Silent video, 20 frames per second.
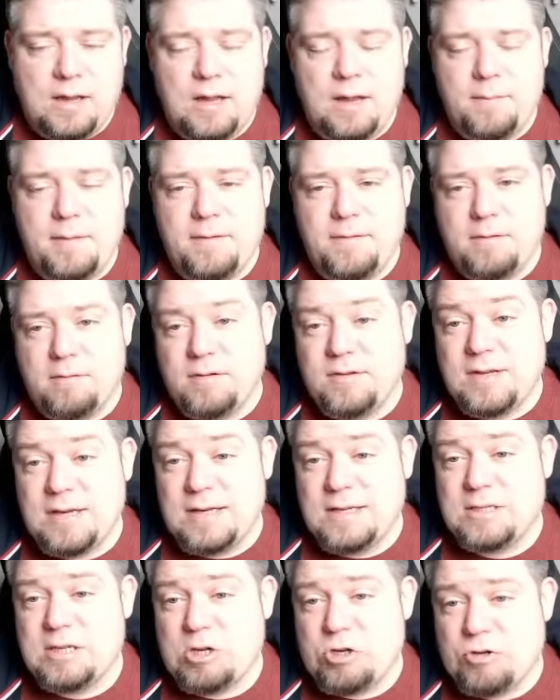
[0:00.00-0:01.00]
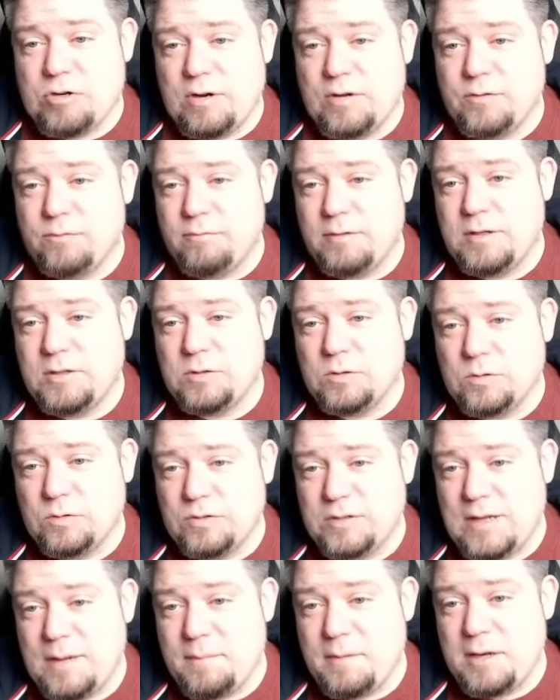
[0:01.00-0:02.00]
If there is any centralized
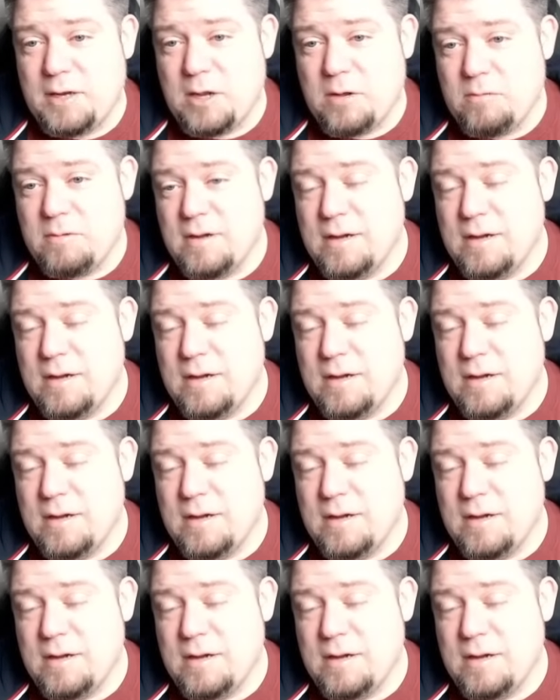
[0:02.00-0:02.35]
resource, let me know.